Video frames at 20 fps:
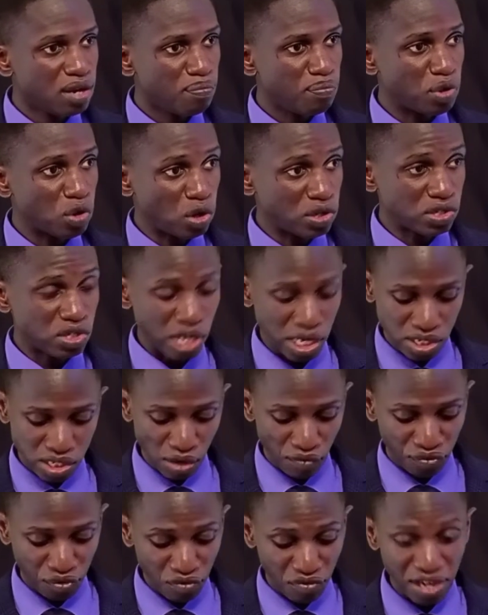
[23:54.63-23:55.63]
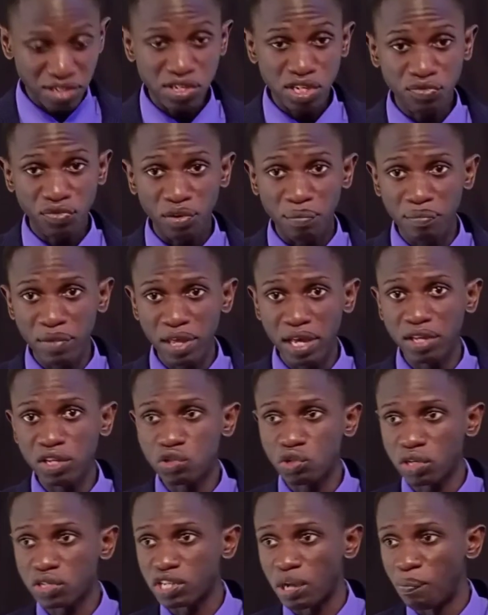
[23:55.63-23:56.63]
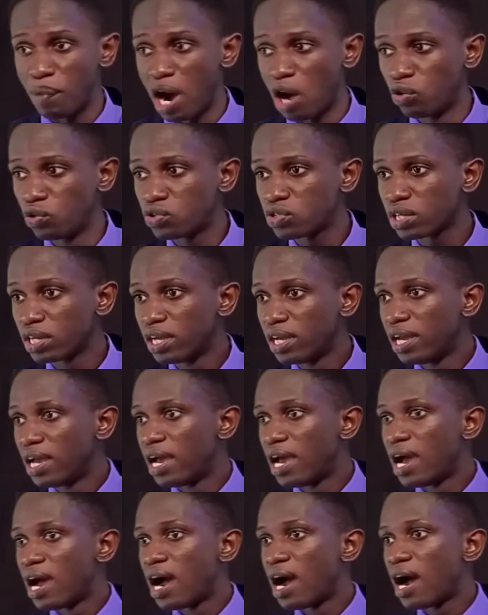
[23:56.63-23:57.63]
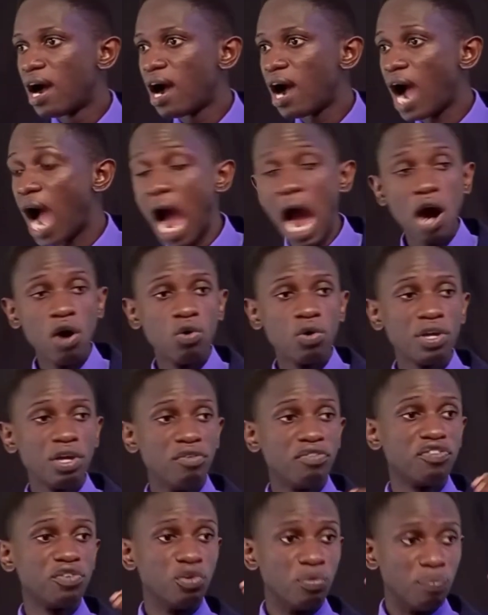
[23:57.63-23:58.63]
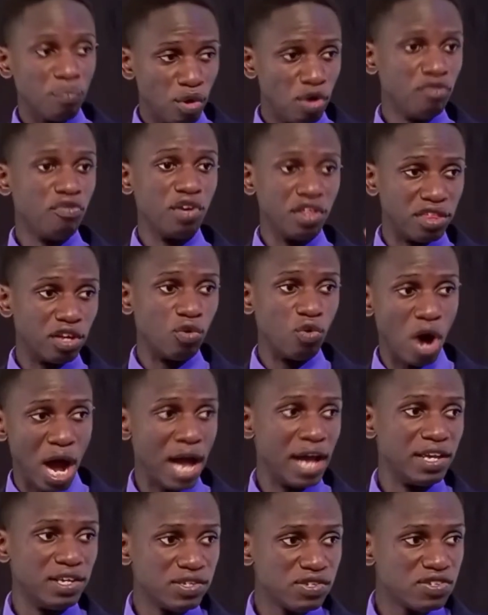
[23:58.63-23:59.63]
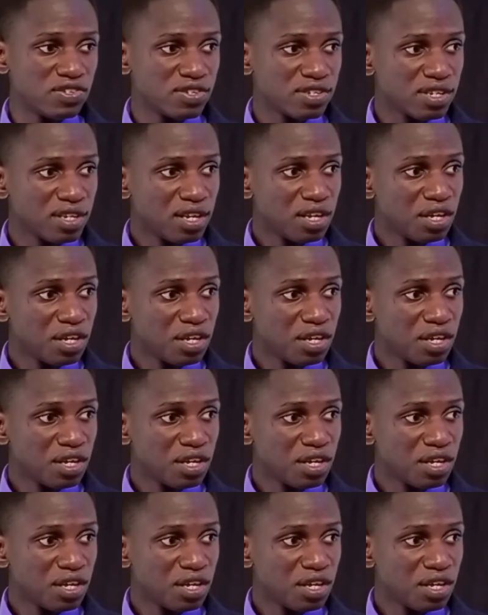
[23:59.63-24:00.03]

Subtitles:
Because just a few verses from there, he talks about how if you move with the wise,